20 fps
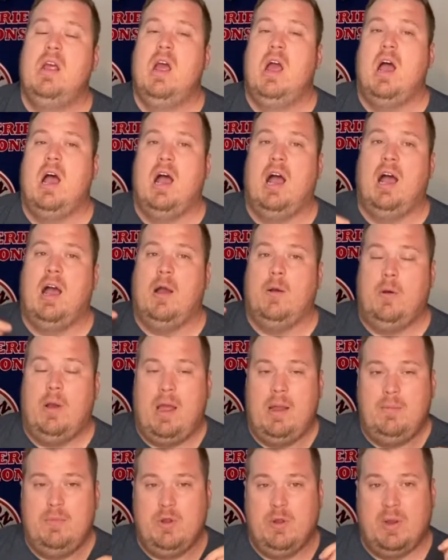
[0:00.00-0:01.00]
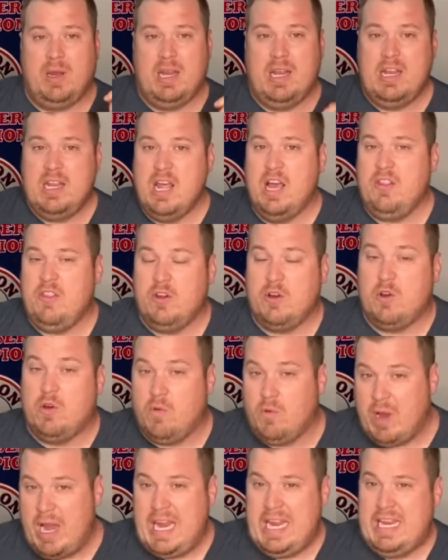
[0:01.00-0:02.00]
Uh, I'm doing another
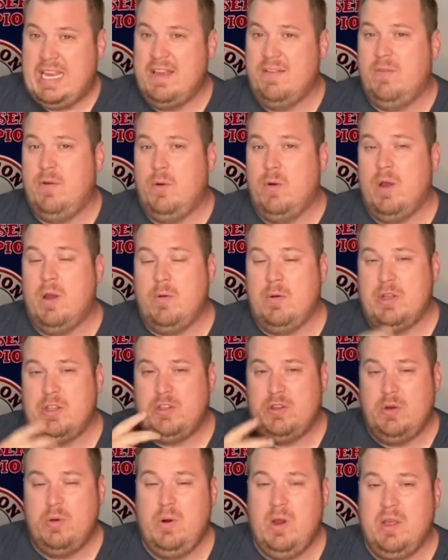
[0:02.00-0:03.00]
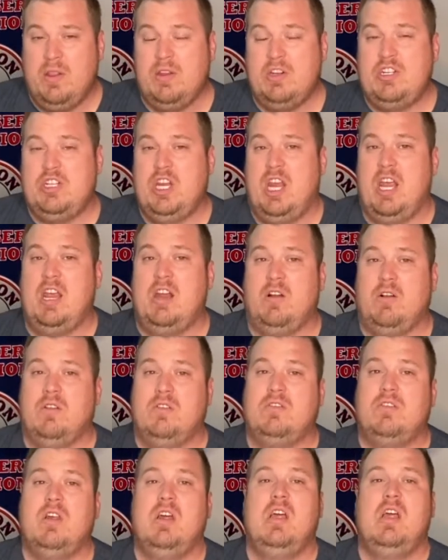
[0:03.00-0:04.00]
great giveaway with two other channels.